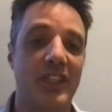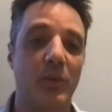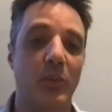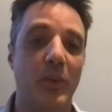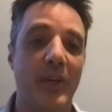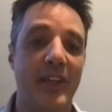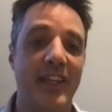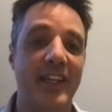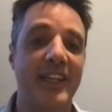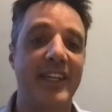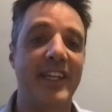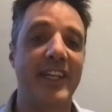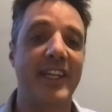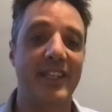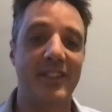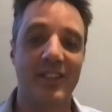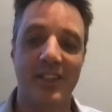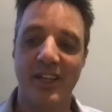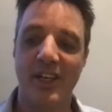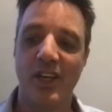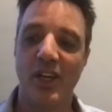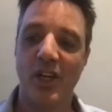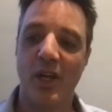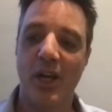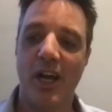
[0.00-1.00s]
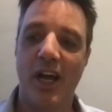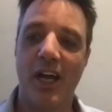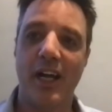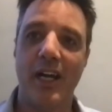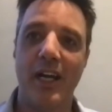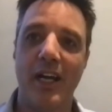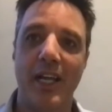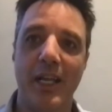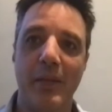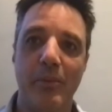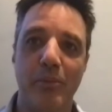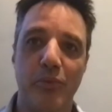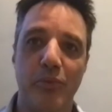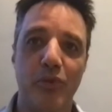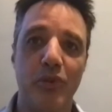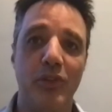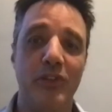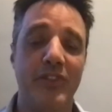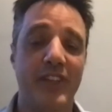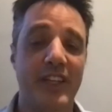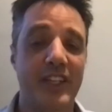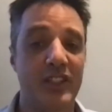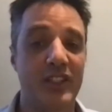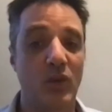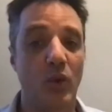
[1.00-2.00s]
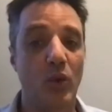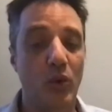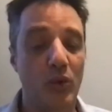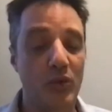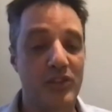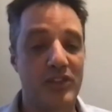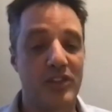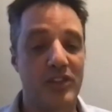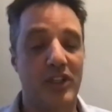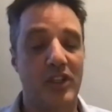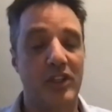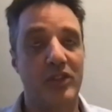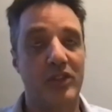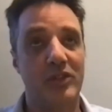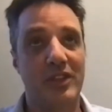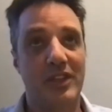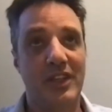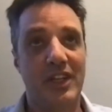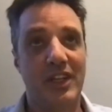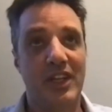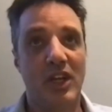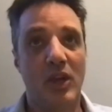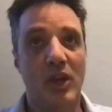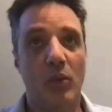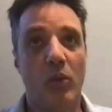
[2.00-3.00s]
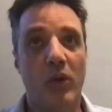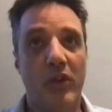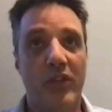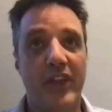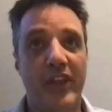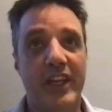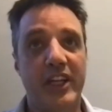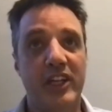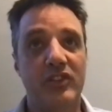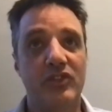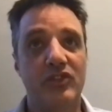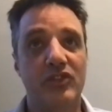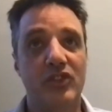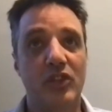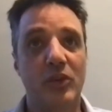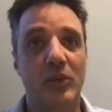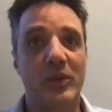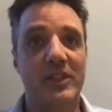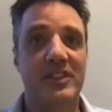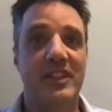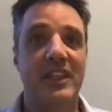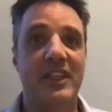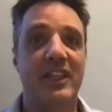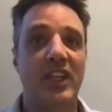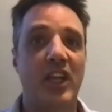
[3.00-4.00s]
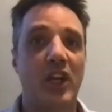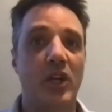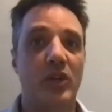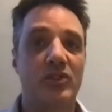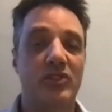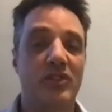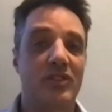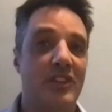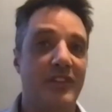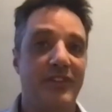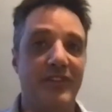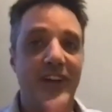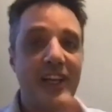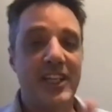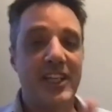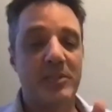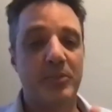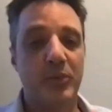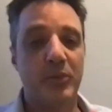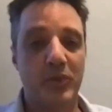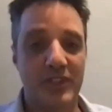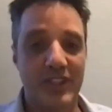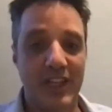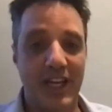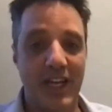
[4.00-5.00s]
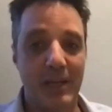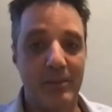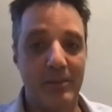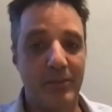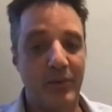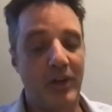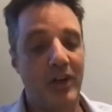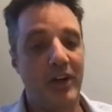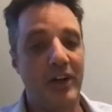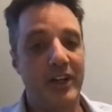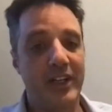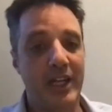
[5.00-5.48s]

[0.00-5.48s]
need improving. And also what they can do is then go to the Facebook tab on our